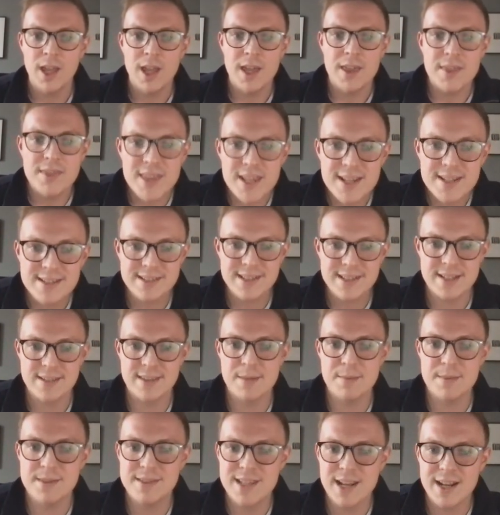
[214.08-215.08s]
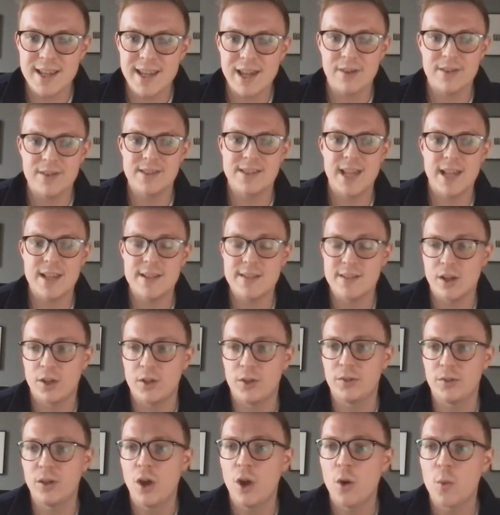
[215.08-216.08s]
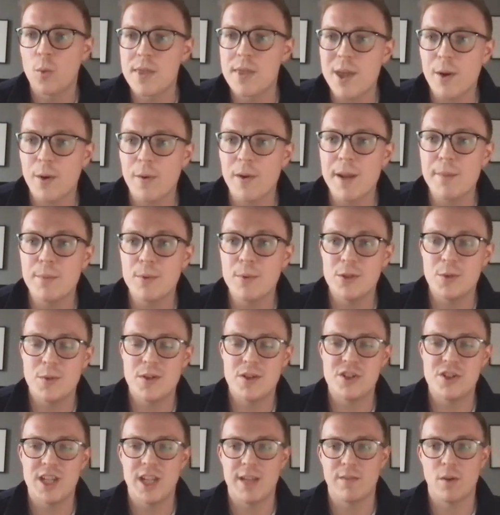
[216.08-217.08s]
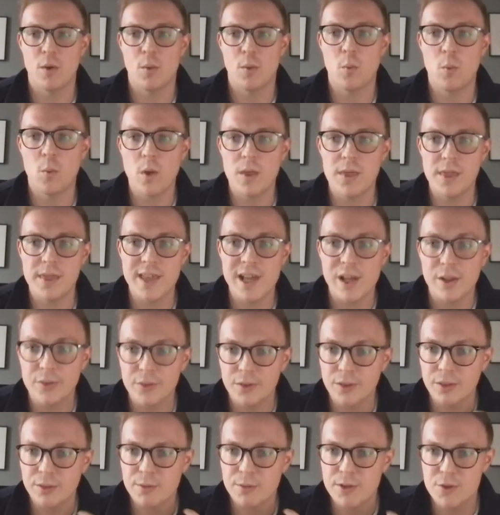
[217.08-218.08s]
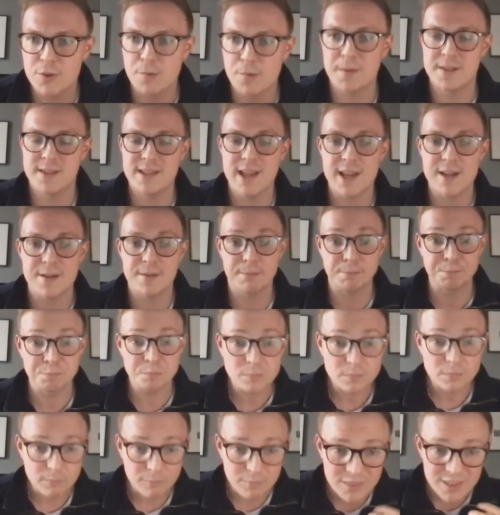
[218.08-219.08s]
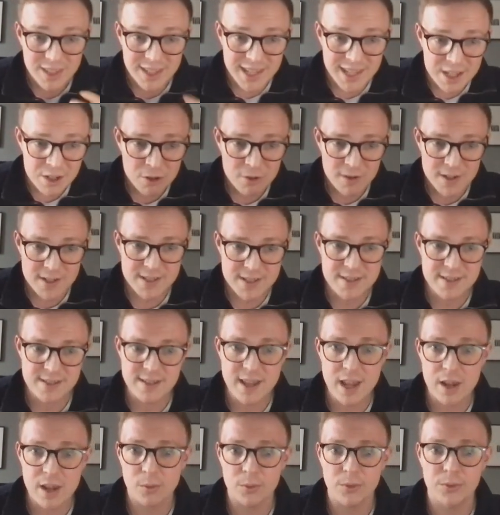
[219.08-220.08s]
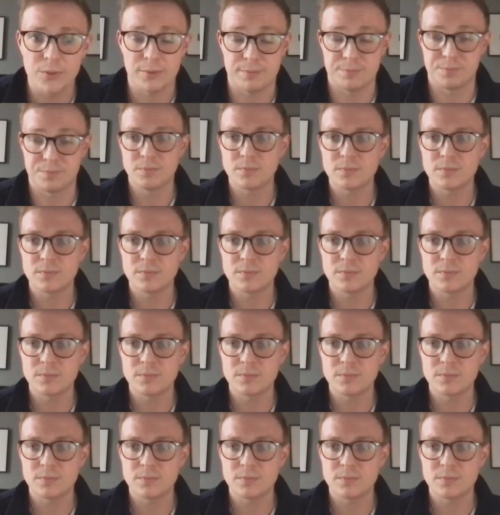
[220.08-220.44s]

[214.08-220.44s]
This left them selling out in Tesco's, where they were able to achieve a 1,300% increase in sales.